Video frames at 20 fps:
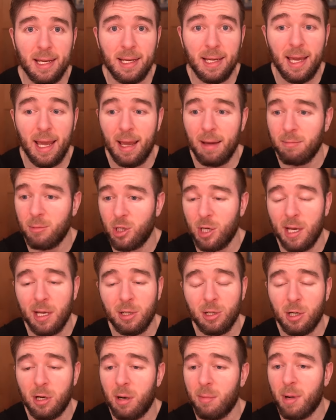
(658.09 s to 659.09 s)
game
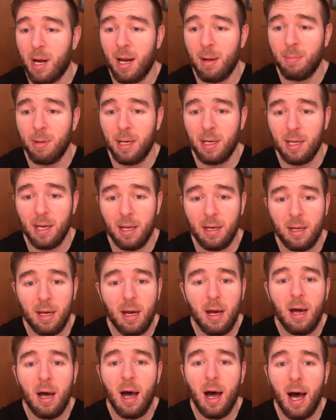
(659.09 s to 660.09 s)
changer in my opinion.
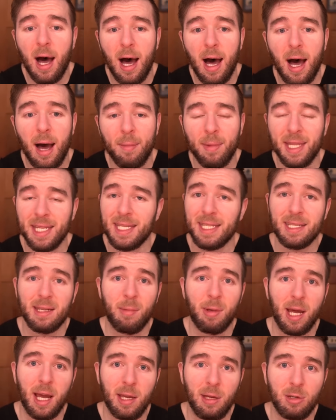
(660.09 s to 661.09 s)
Um, and this is
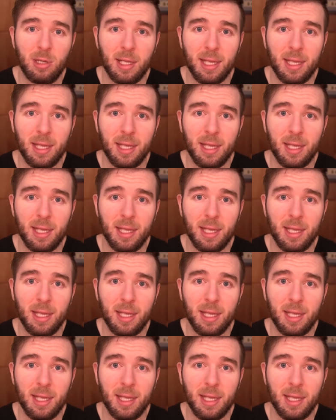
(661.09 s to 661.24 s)
something I used